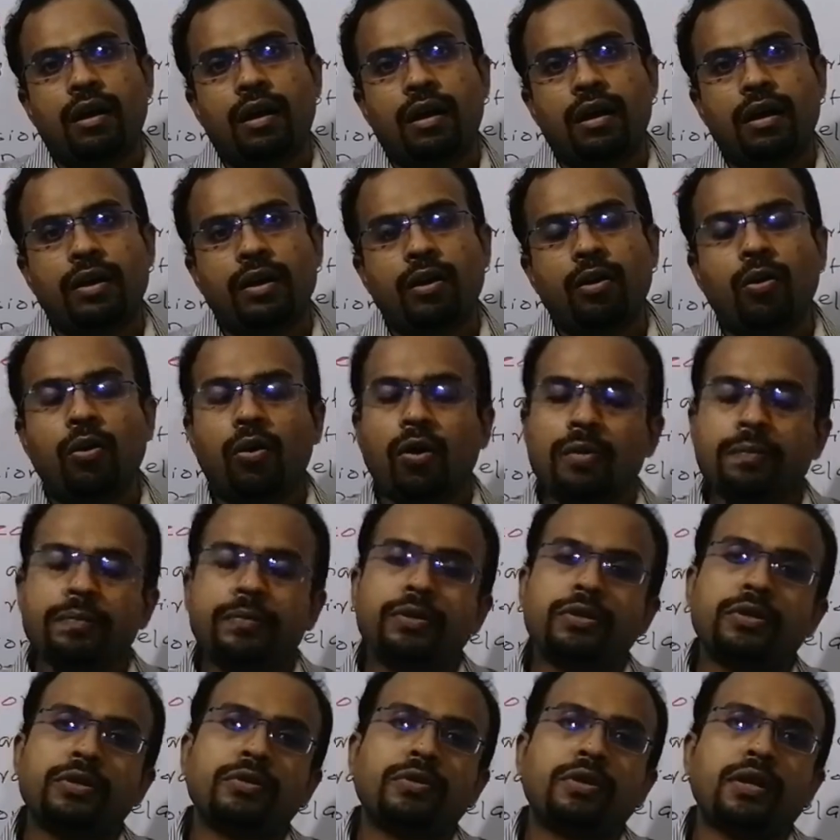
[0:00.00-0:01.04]
I hope
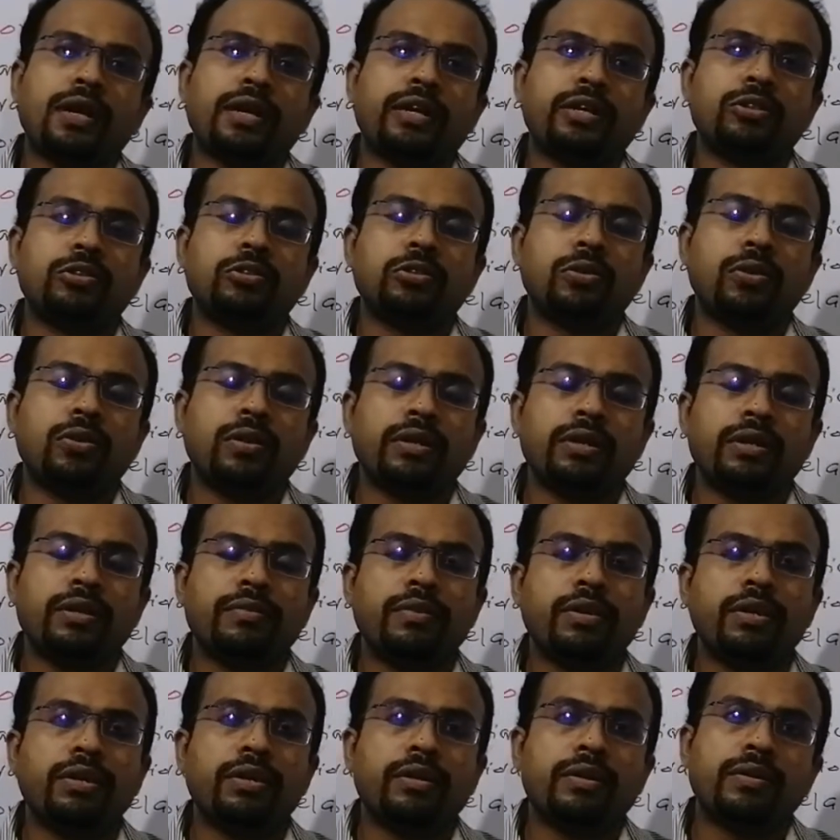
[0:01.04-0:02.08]
you can enjoy the
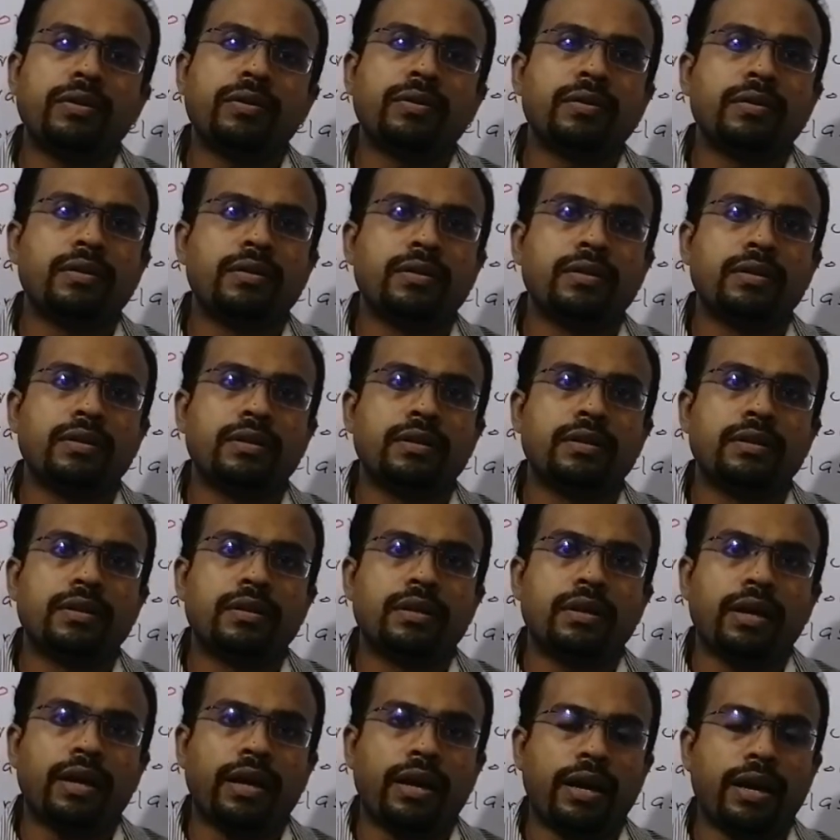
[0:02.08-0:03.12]
video
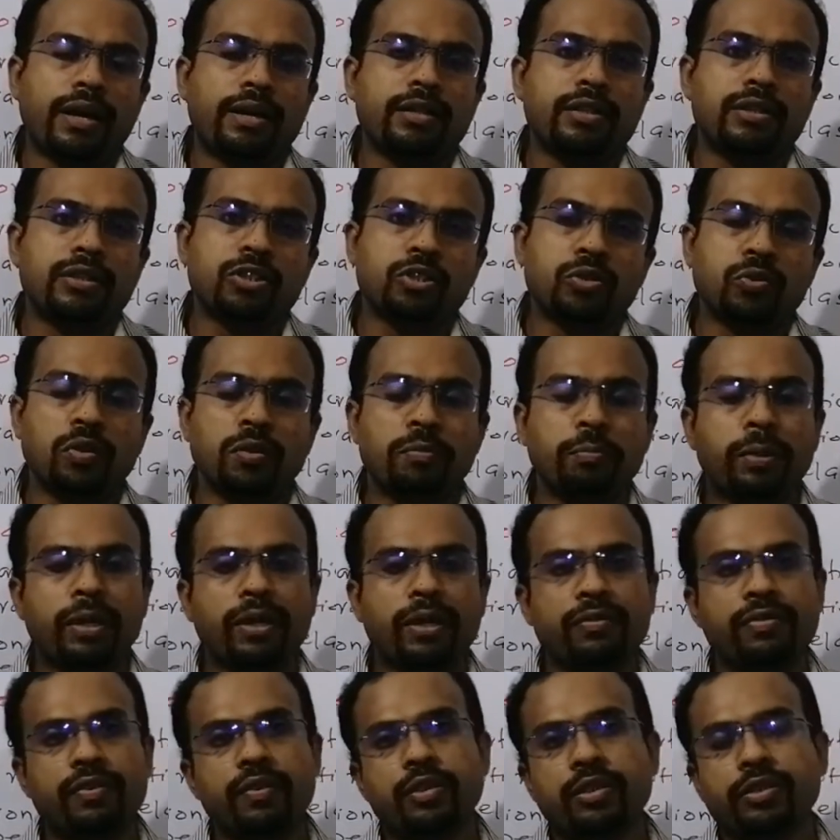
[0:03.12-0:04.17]
and it will
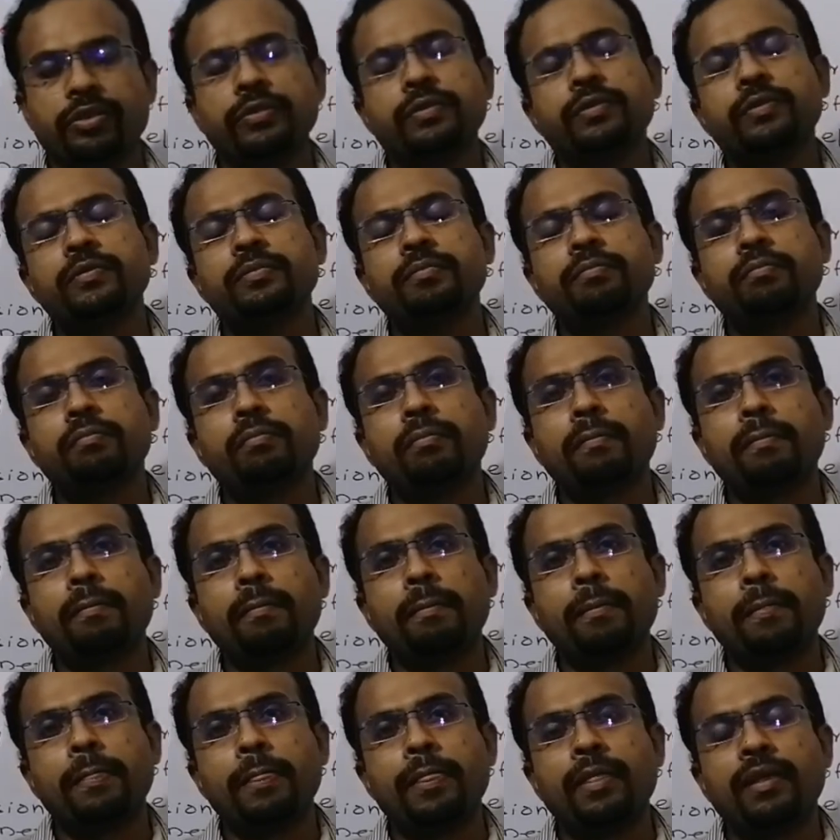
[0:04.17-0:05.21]
benefit you.
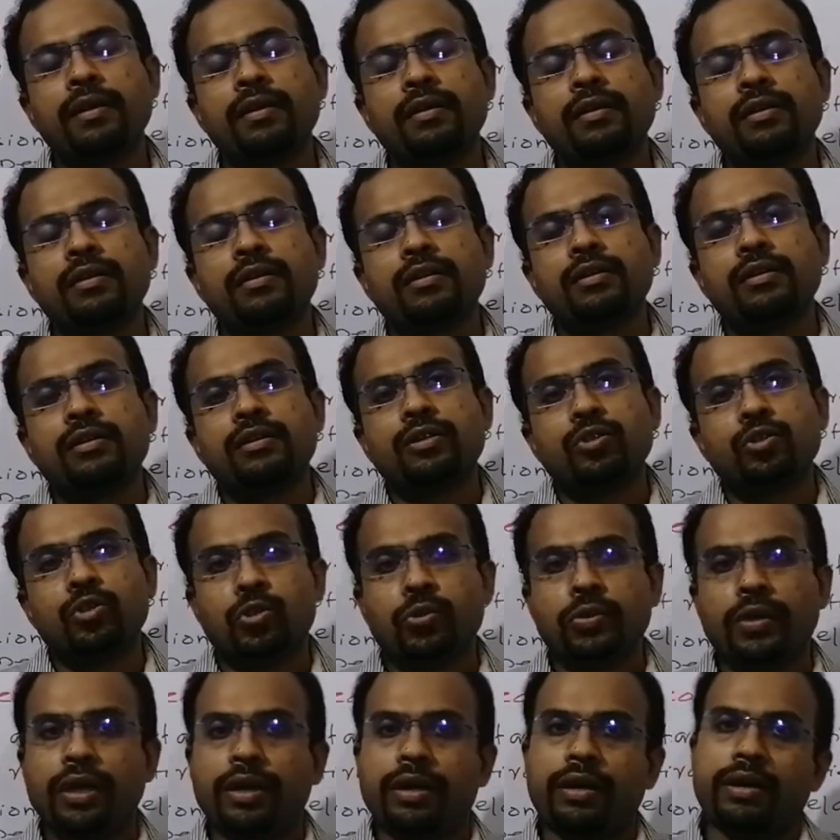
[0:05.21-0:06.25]

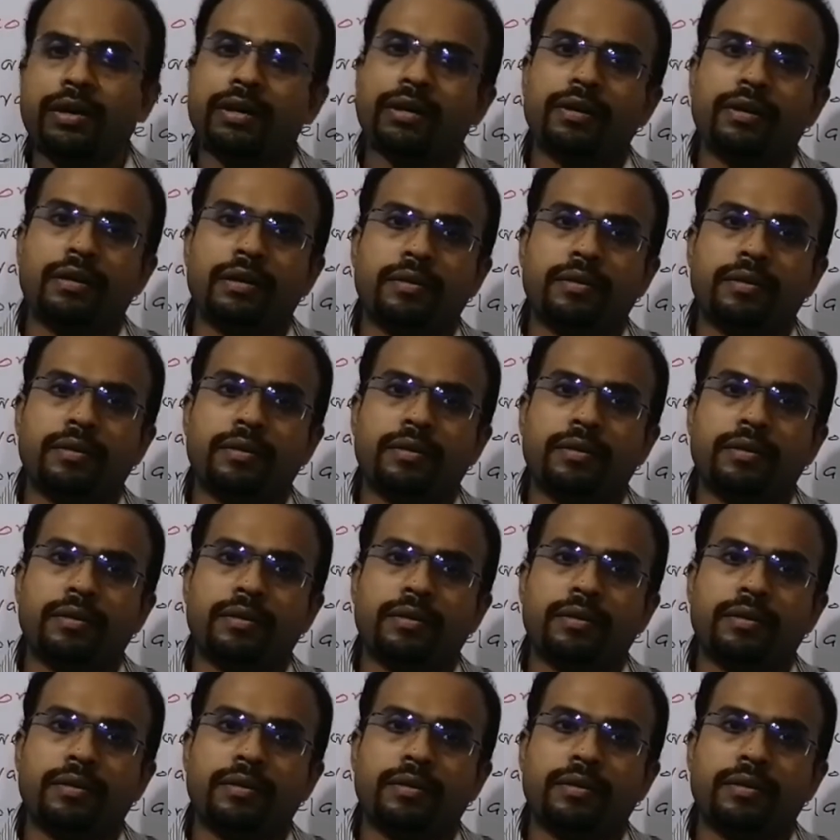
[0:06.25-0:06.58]
Today,